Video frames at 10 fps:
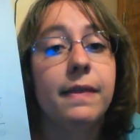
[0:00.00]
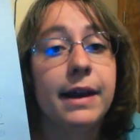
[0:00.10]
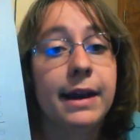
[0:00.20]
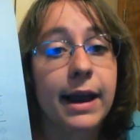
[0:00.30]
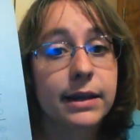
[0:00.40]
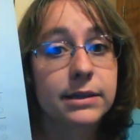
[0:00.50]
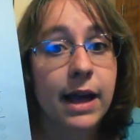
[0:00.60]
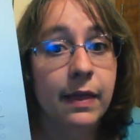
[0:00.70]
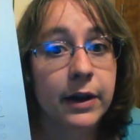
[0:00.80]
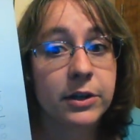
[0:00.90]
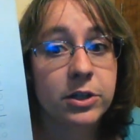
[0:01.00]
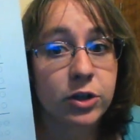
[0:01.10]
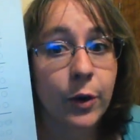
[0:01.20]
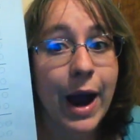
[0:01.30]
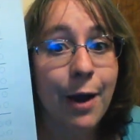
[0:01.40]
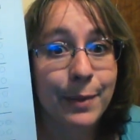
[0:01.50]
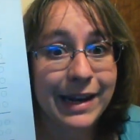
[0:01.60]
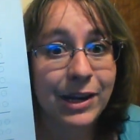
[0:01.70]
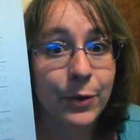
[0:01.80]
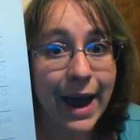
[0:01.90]
the next color to show how
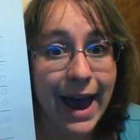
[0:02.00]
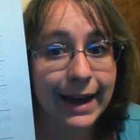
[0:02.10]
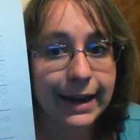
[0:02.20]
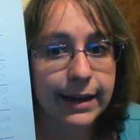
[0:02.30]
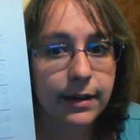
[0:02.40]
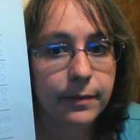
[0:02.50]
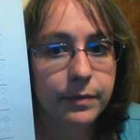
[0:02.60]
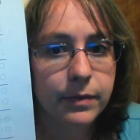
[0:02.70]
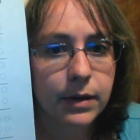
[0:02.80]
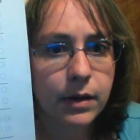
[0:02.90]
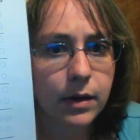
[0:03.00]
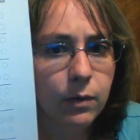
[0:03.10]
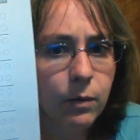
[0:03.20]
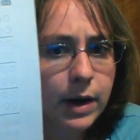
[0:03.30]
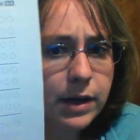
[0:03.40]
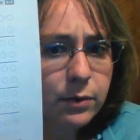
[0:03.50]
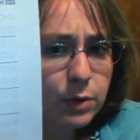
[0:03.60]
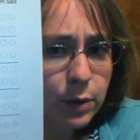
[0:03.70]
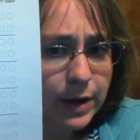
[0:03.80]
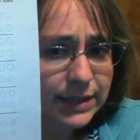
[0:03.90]
many you added. What do
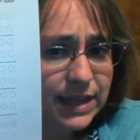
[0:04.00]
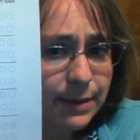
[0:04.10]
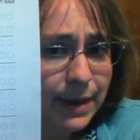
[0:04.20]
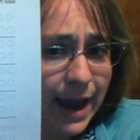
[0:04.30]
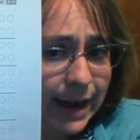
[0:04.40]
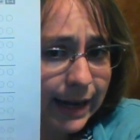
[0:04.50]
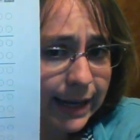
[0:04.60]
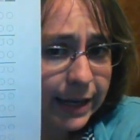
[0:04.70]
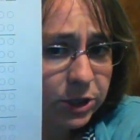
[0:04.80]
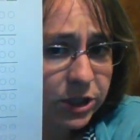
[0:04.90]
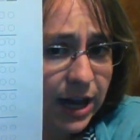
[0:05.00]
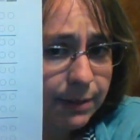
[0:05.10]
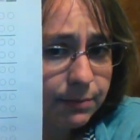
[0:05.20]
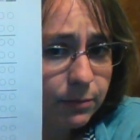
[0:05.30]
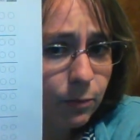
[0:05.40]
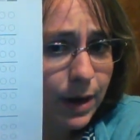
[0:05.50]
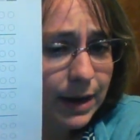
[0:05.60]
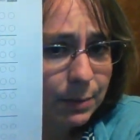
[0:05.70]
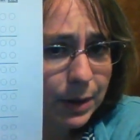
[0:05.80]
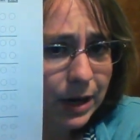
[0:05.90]
you notice I'm adding each time?
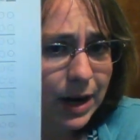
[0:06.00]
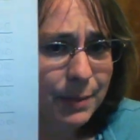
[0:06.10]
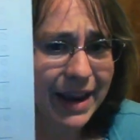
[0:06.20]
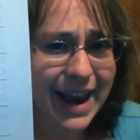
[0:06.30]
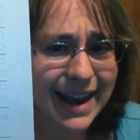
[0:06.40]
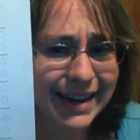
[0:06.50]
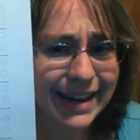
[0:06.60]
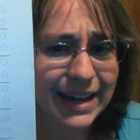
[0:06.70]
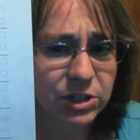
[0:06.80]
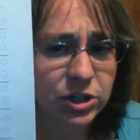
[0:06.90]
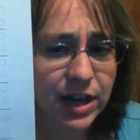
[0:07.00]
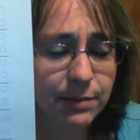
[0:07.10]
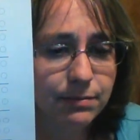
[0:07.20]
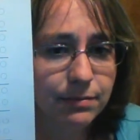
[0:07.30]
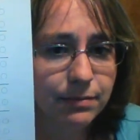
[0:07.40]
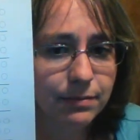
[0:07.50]
What number am I adding each time?